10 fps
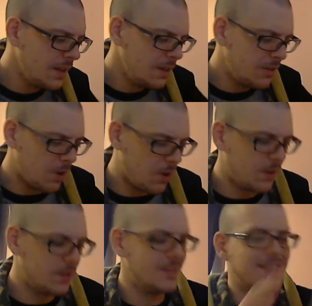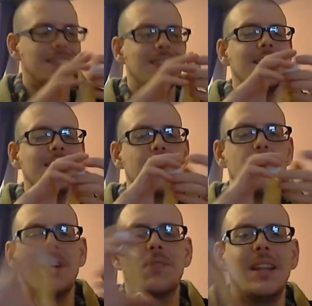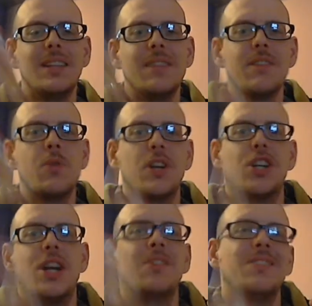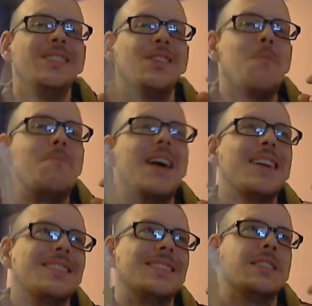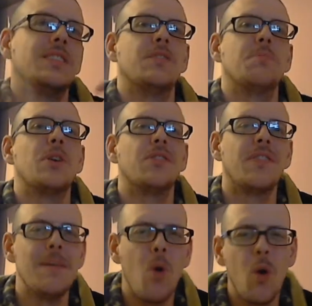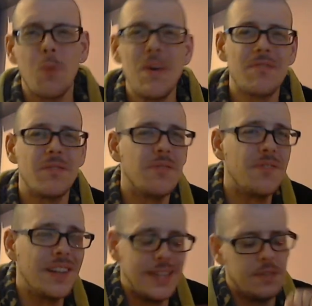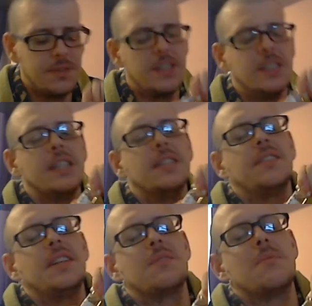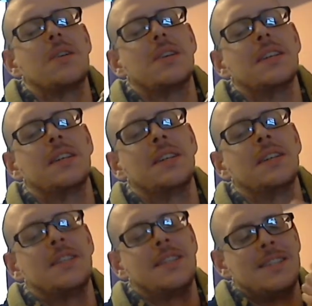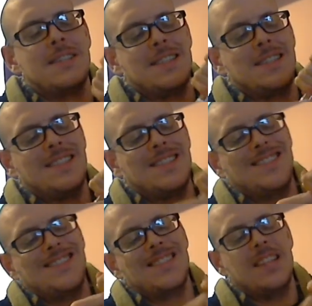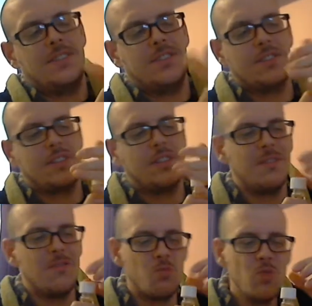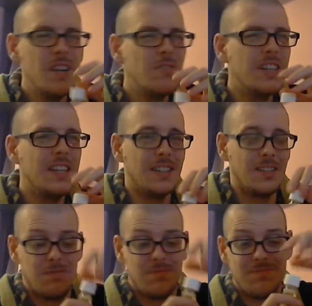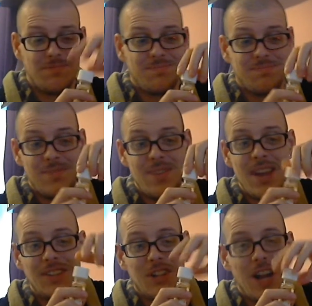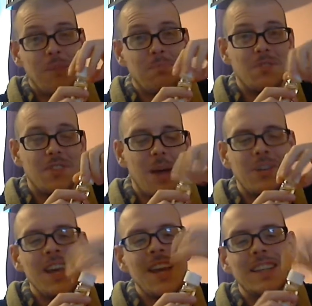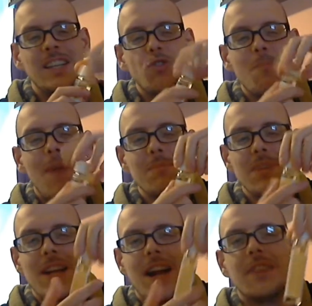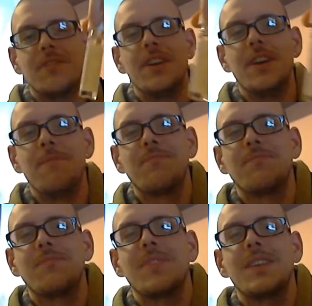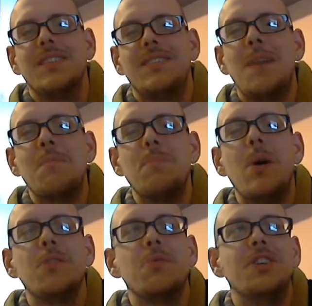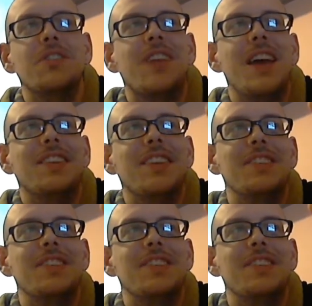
So let's have a quick smell. Let's give it a quick shape because these are Max. It's because they've came all the way from Philadelphia, United States of America. It's just really, really nice childproof cups. These remind me of kind of the sample bottles which you sent to the